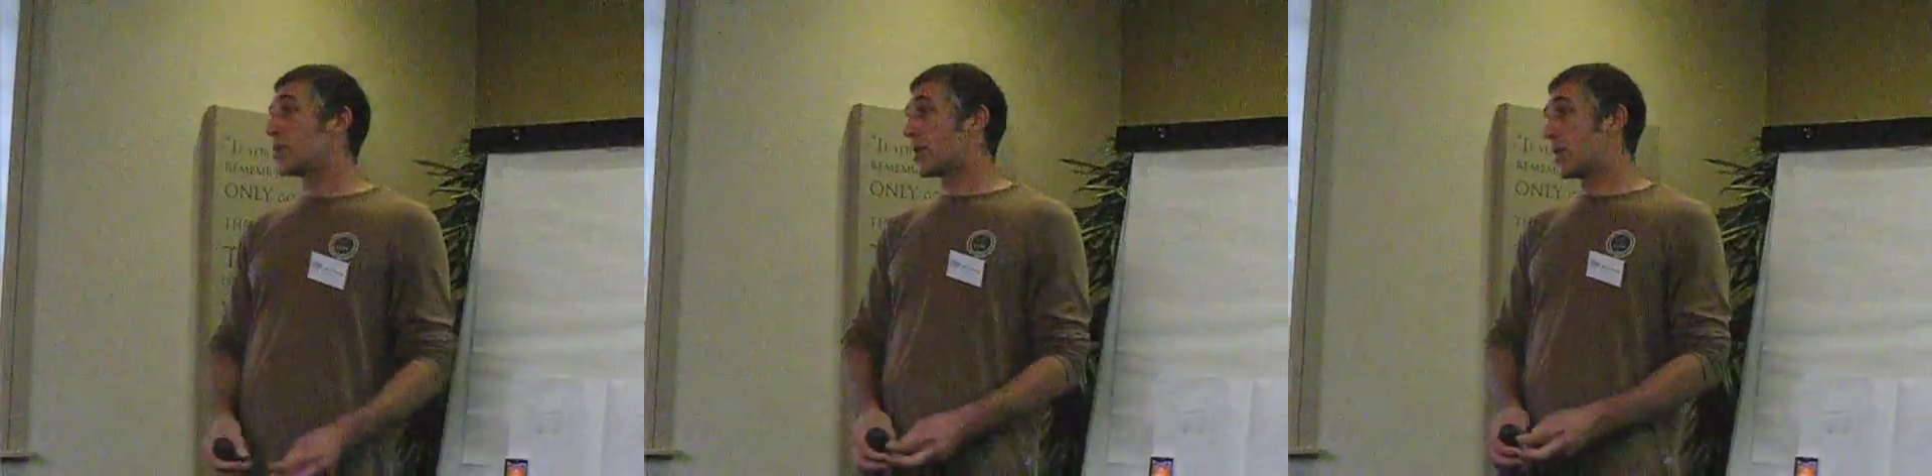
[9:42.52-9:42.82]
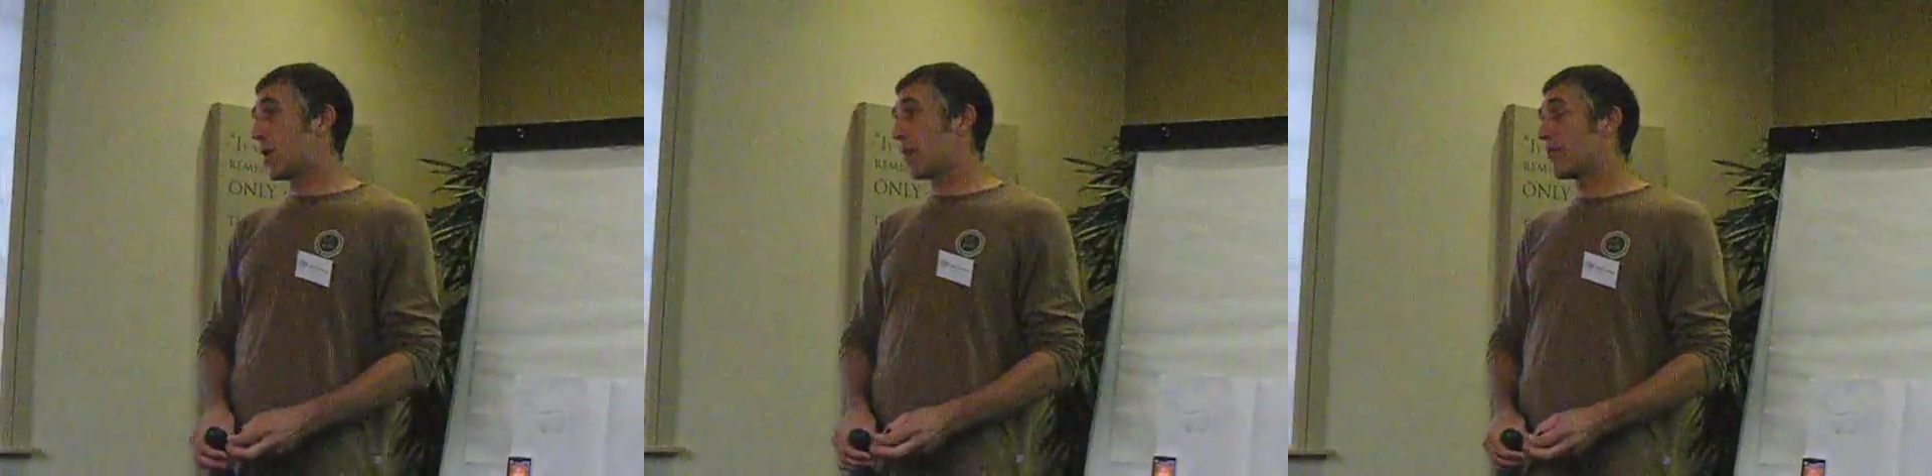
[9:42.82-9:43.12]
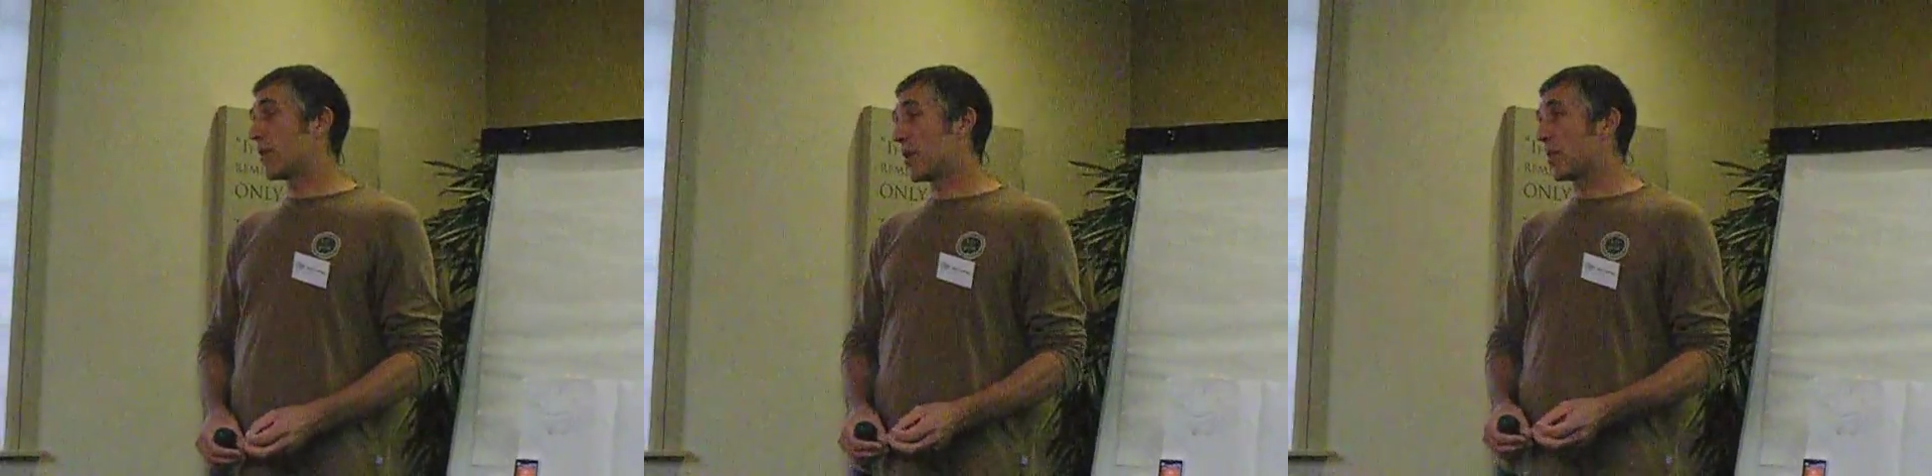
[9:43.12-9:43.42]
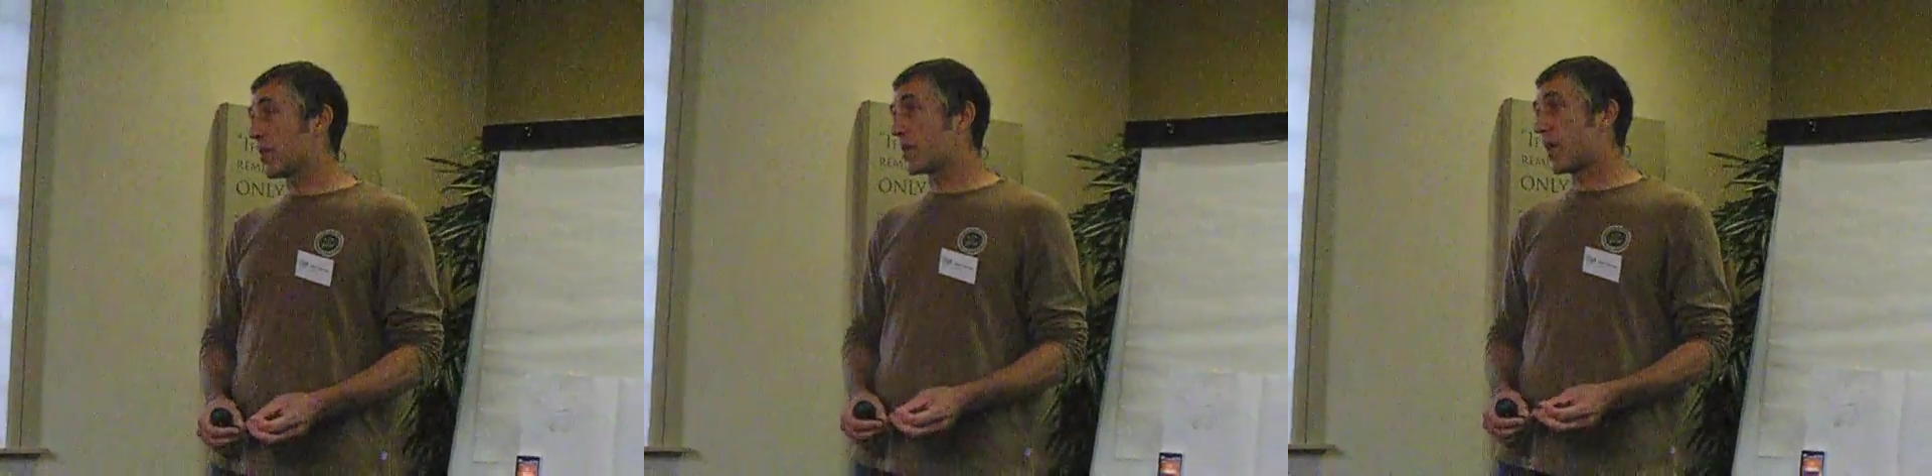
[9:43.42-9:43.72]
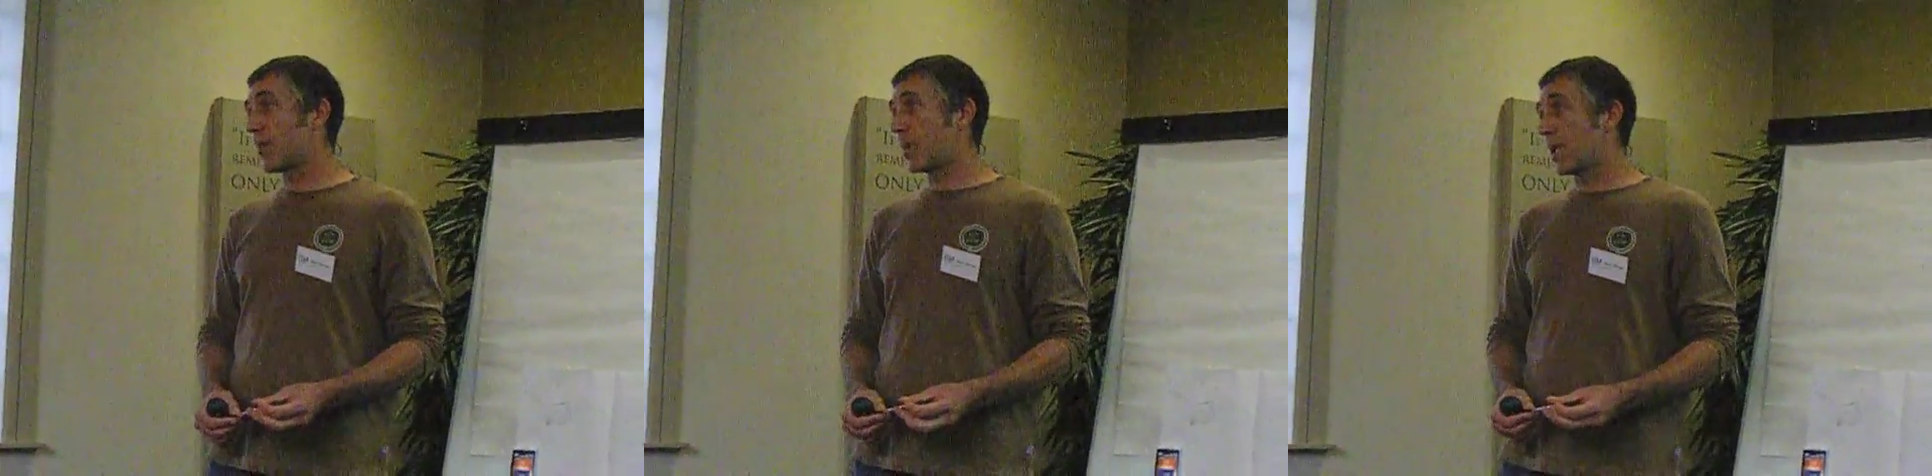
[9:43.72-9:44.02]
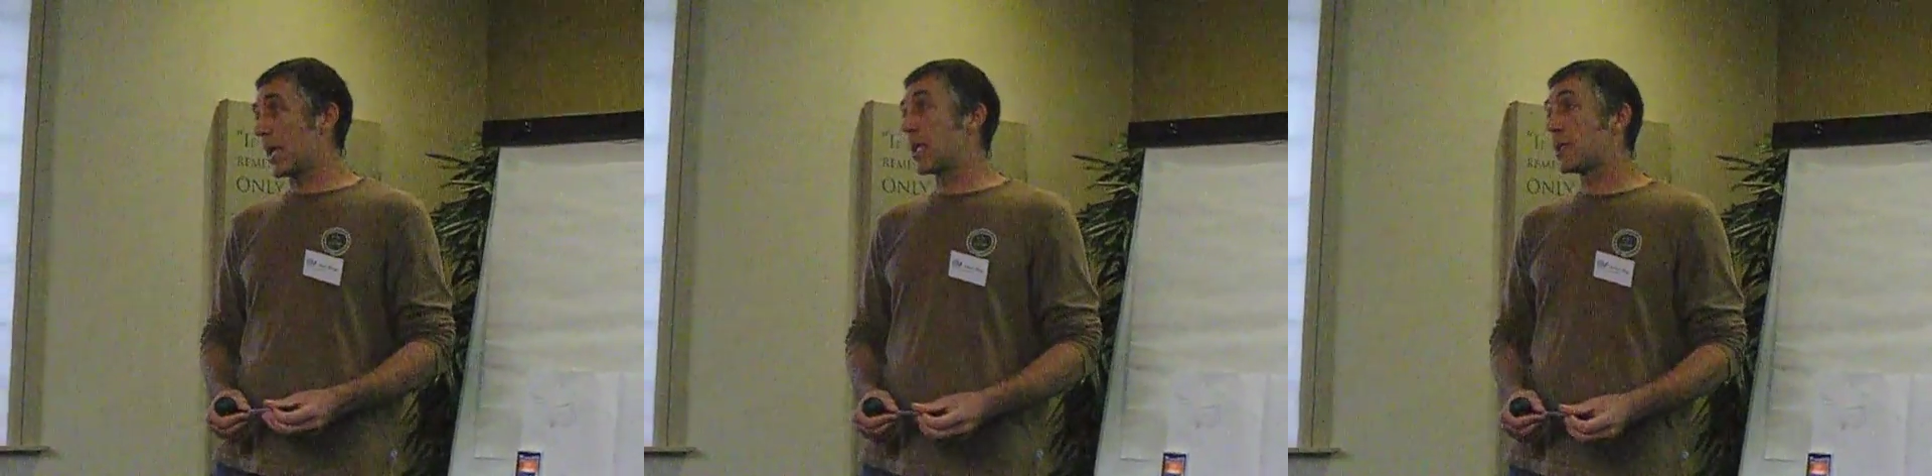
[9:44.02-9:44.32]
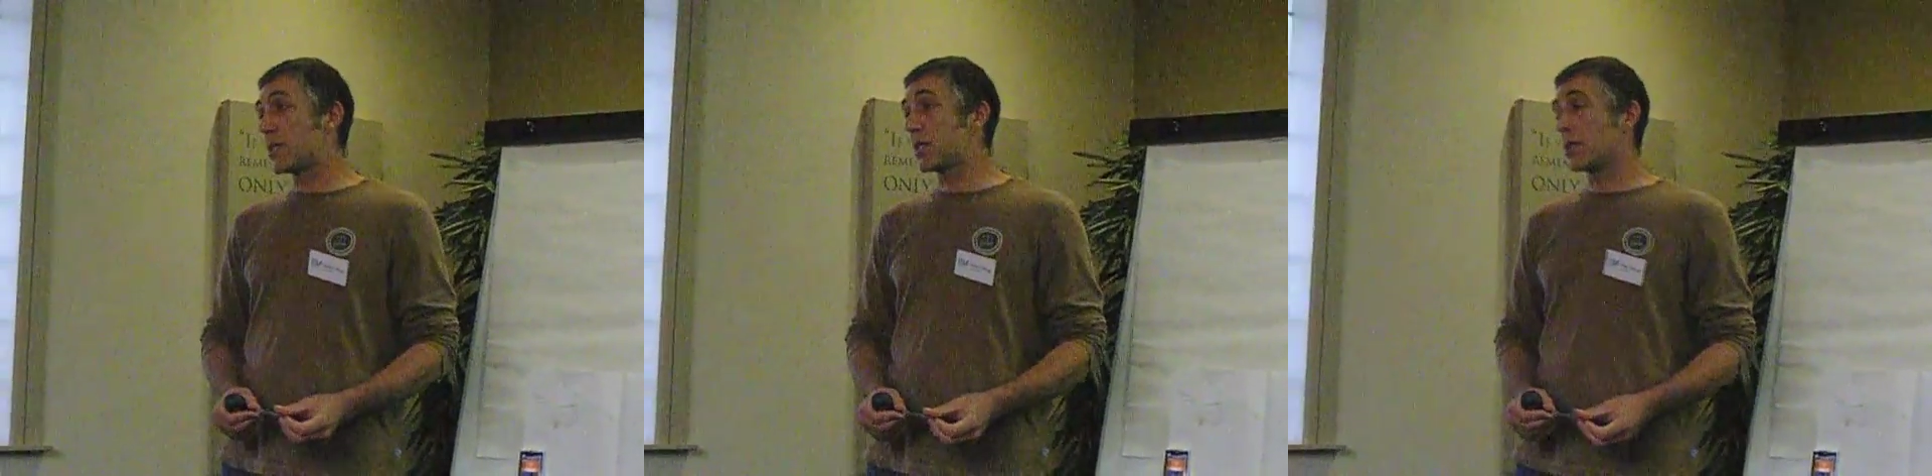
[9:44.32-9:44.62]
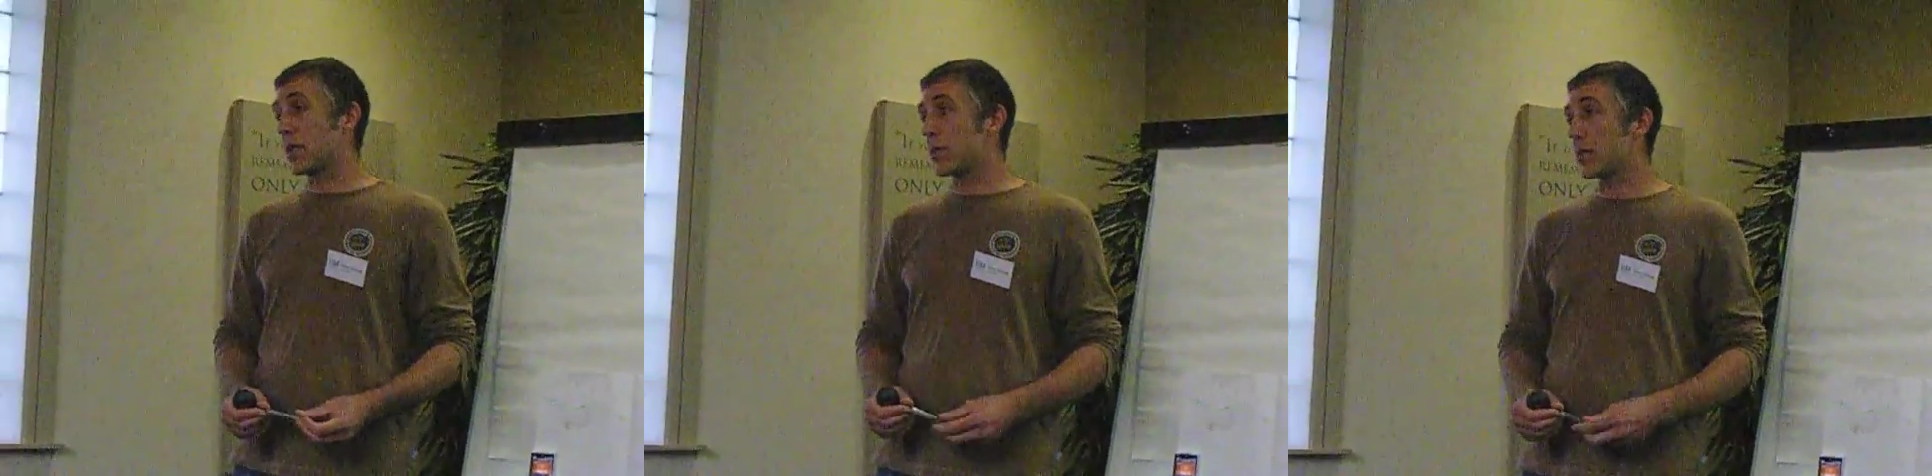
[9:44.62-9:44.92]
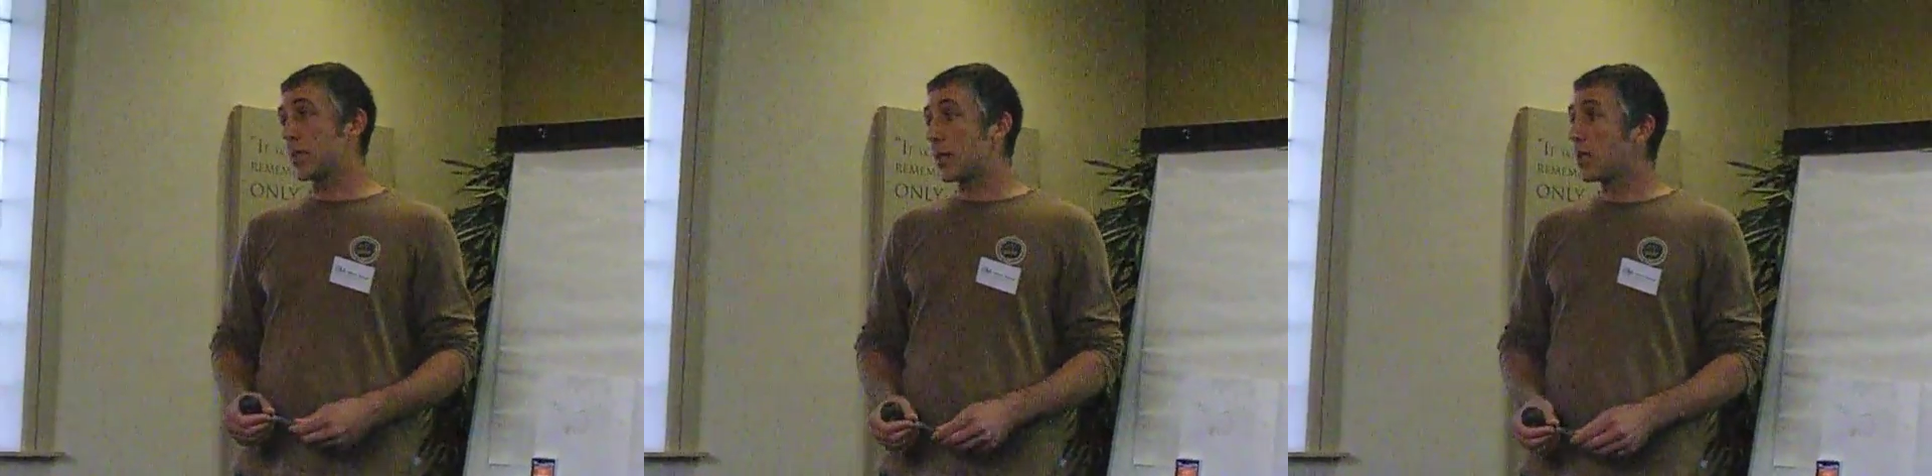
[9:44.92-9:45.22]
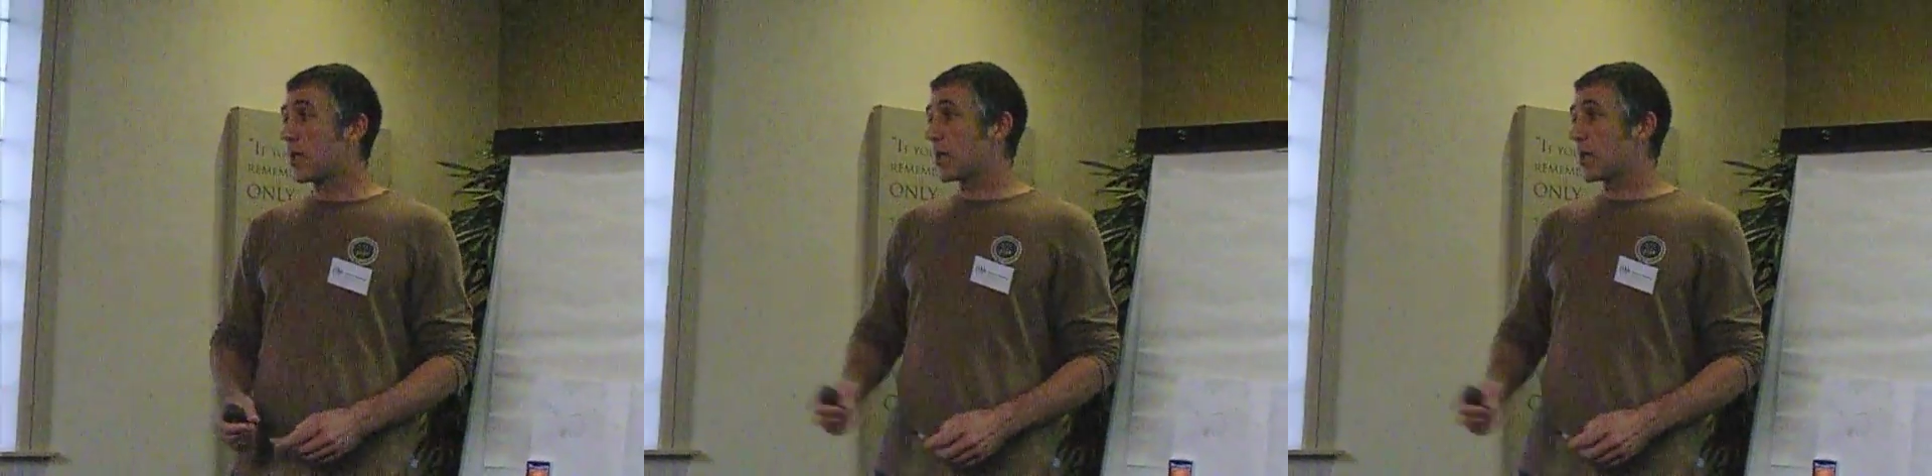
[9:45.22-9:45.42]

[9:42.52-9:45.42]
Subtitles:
rich and you have the time and energy to